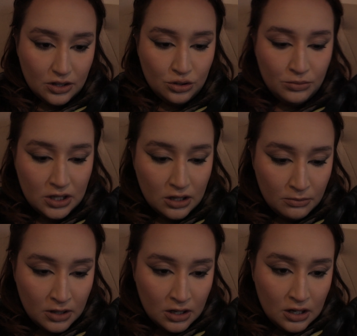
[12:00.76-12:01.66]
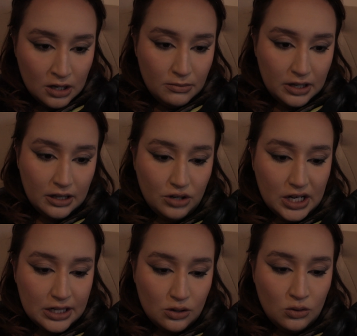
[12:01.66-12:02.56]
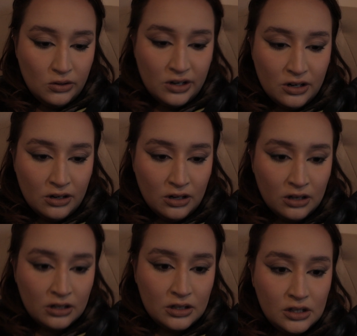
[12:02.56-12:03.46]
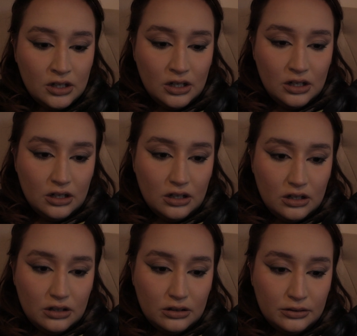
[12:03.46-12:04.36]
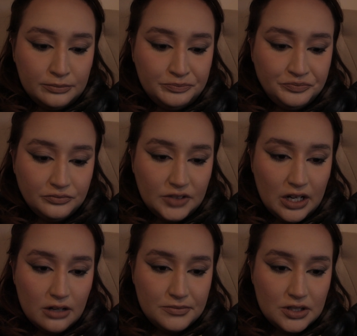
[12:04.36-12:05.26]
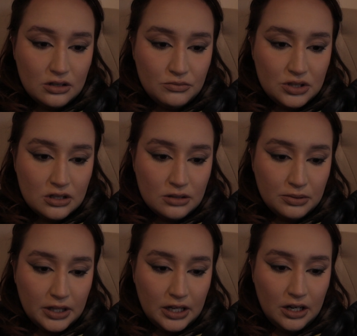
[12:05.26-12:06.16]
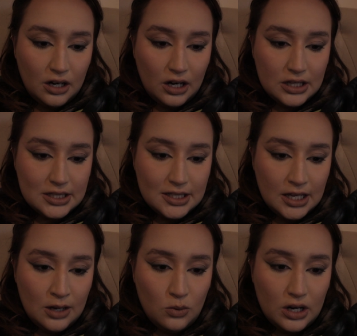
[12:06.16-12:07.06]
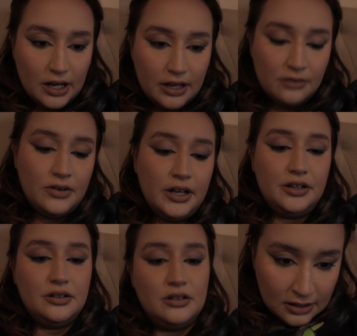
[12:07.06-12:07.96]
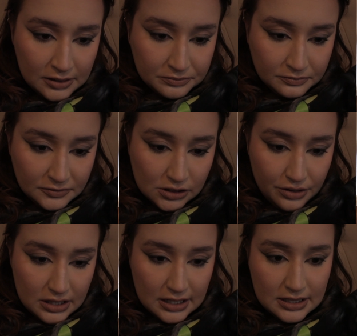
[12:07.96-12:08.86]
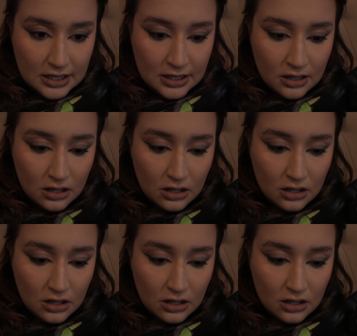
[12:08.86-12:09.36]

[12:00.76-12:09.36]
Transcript: aluminum, make it look kind of cool. Yeah, so I'm just going to play here and see what I can find. Lower the intensity.